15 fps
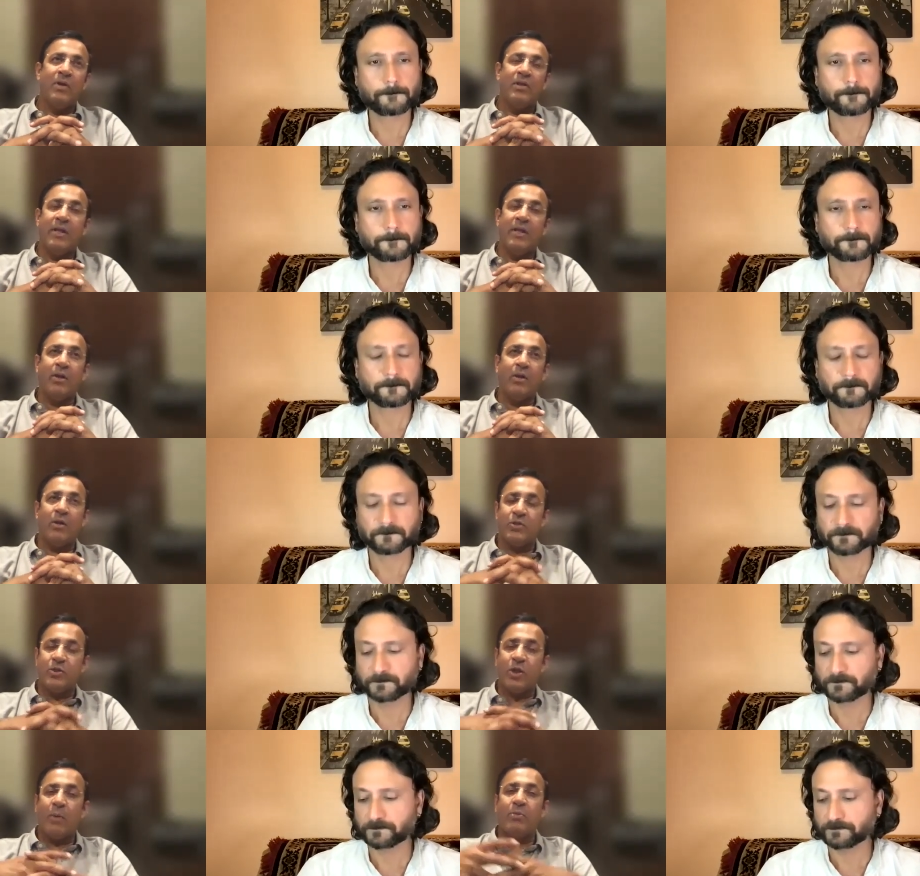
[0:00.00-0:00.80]
Speaker 1: they cannot
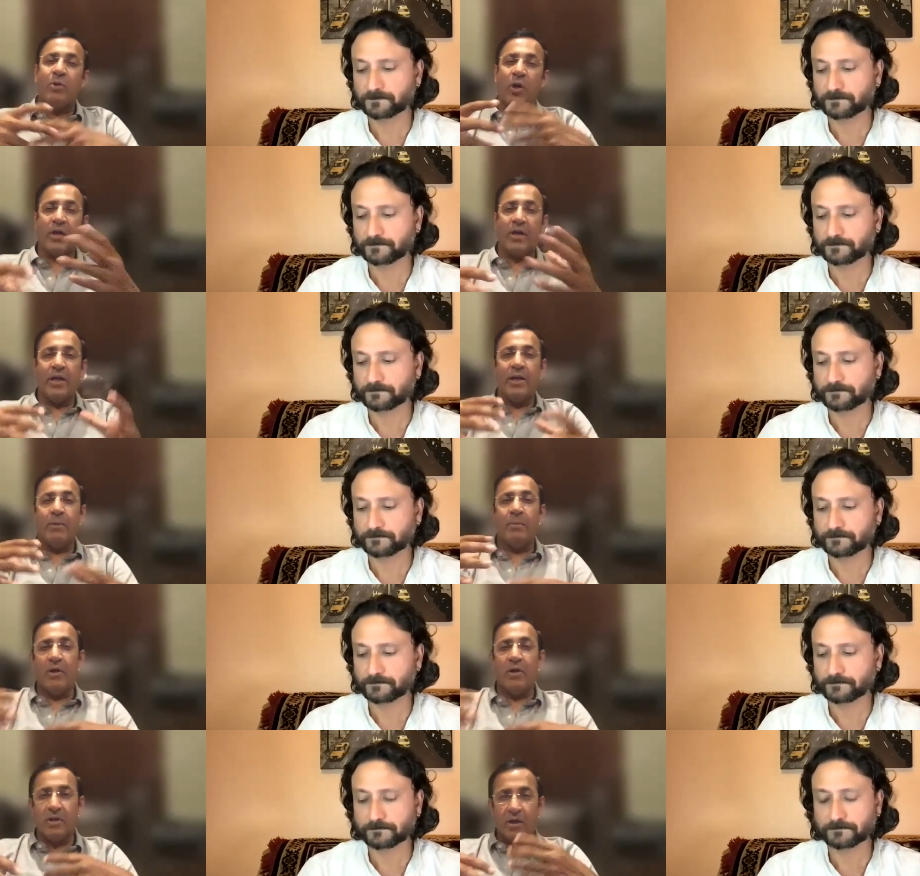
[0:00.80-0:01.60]
stop talking
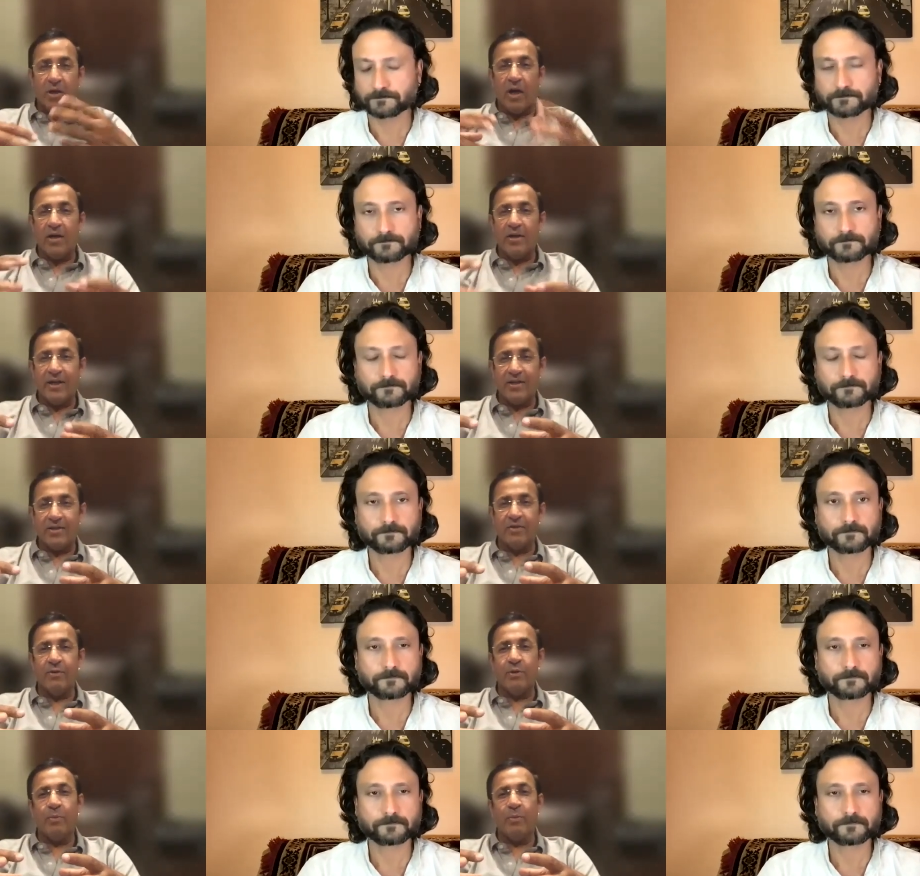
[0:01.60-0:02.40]
about the context
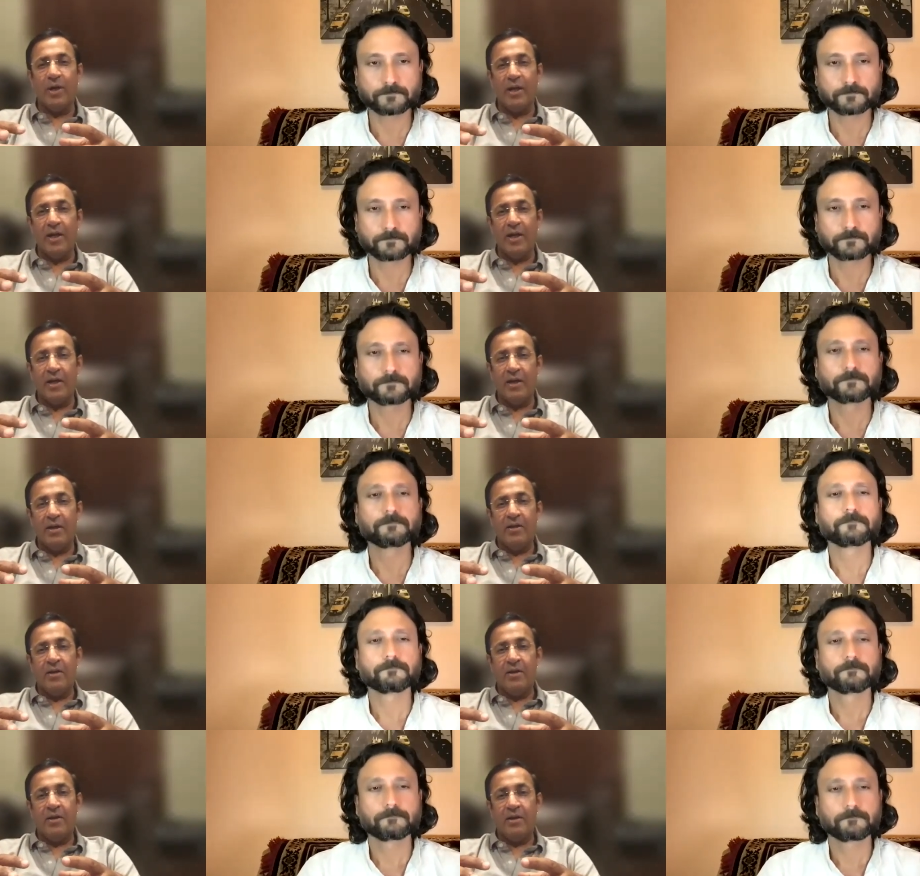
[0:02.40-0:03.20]
of the play
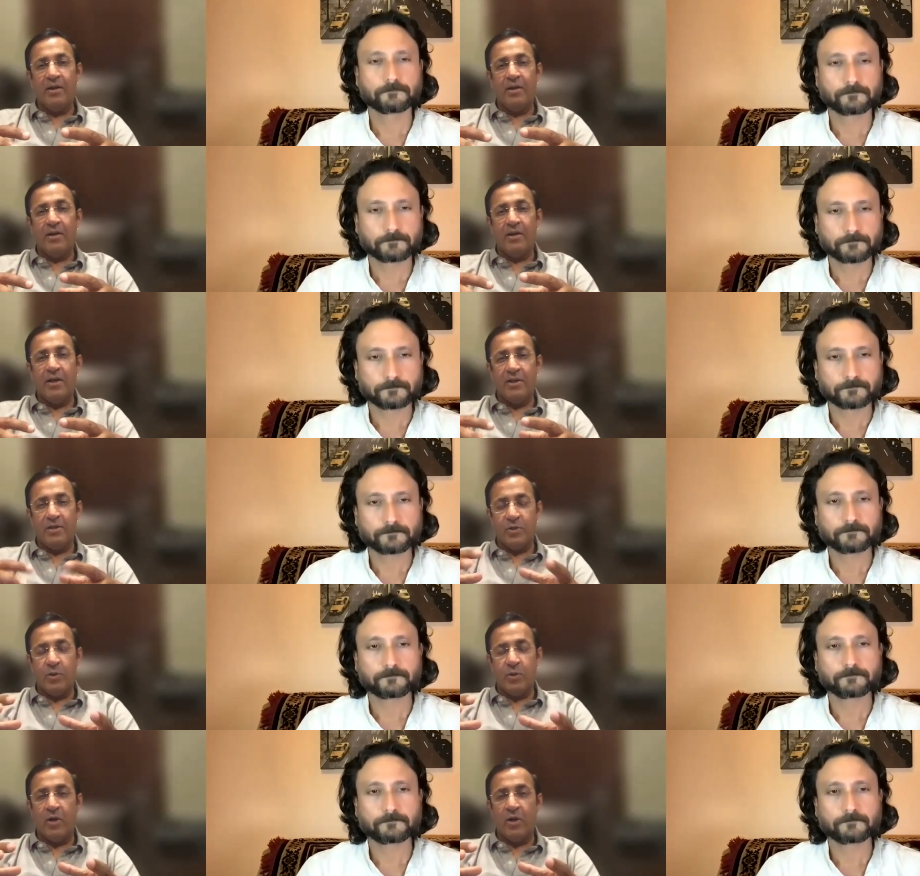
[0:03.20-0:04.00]
uh, and so on